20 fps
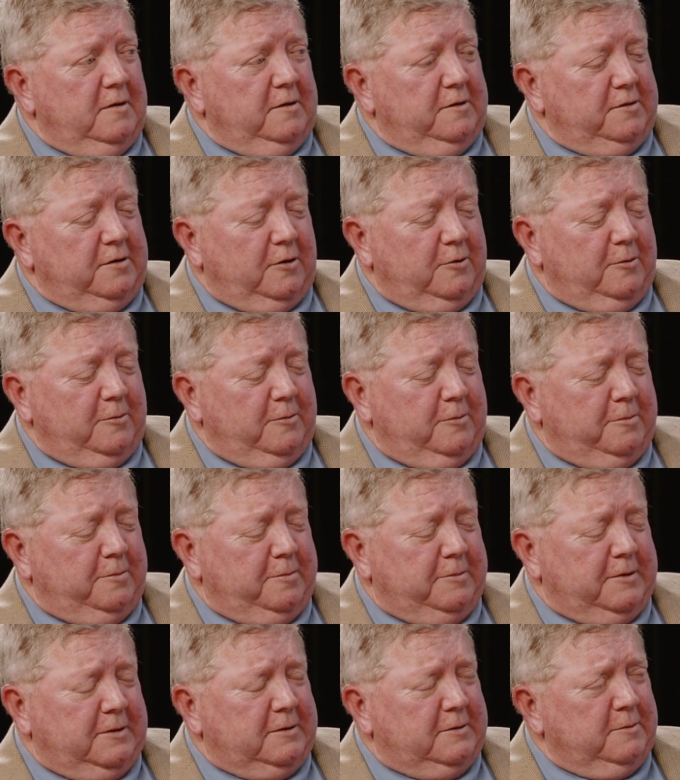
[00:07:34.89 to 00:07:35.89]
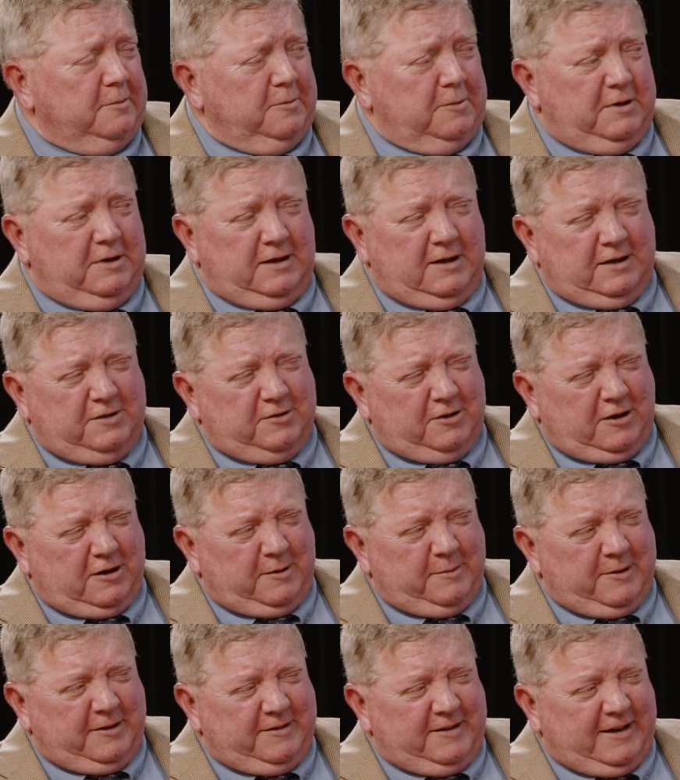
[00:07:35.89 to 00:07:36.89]
So, would you like to talk
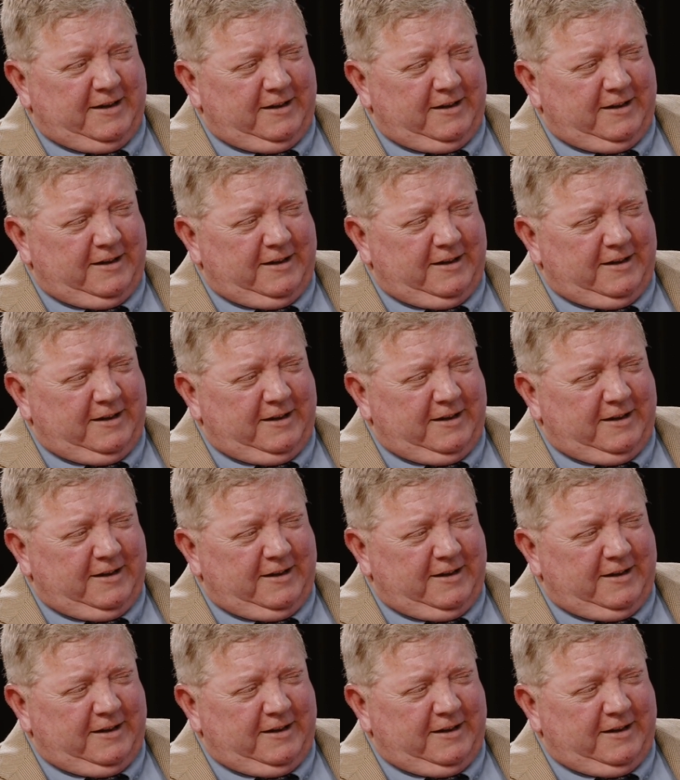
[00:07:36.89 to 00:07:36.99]
about that a